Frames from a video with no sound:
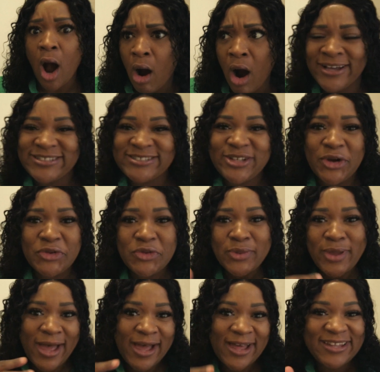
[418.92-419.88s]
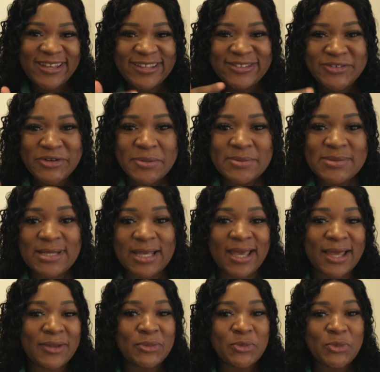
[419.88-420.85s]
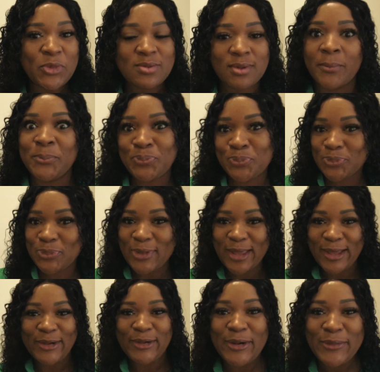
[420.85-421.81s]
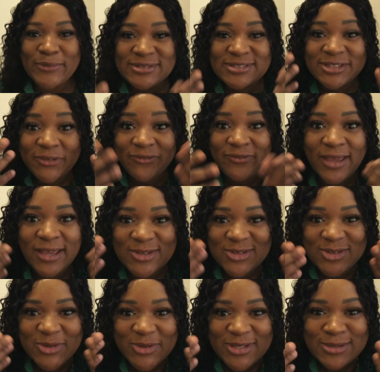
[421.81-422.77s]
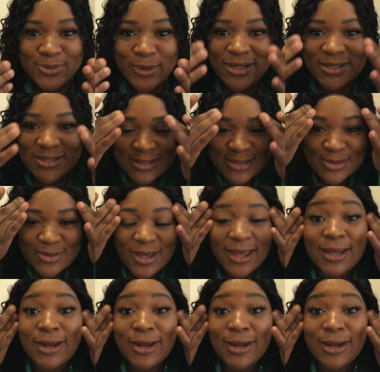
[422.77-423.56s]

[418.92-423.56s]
So you kind of, you know what I'm saying? Going with your facial expressions. And